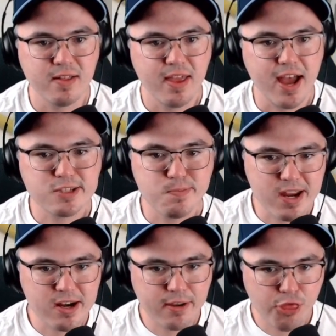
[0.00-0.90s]
has made
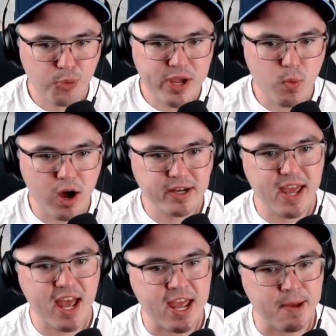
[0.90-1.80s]
it a 3-1
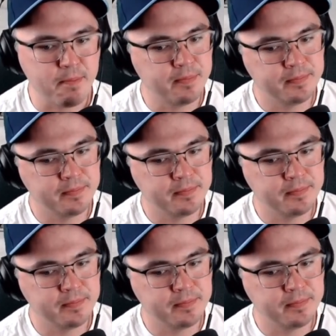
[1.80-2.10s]
game.